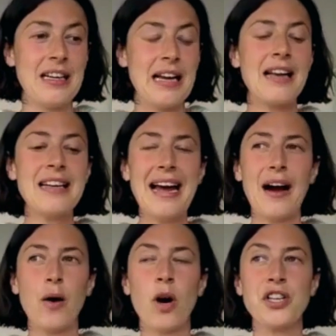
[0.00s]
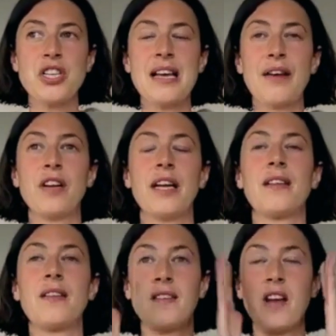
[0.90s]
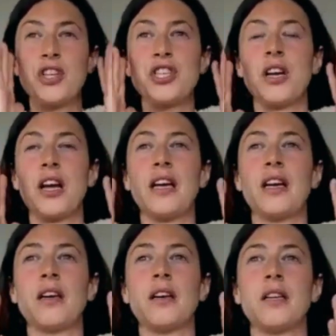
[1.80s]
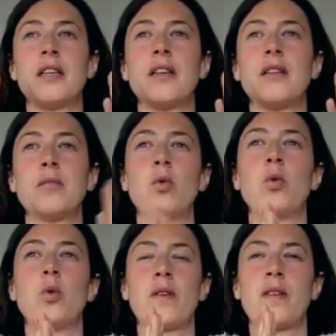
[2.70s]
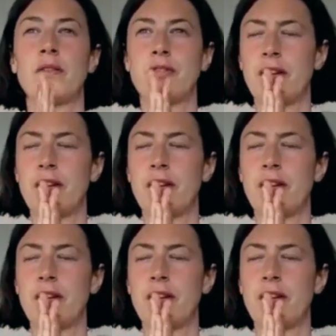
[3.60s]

And now I just have like such a more sort of,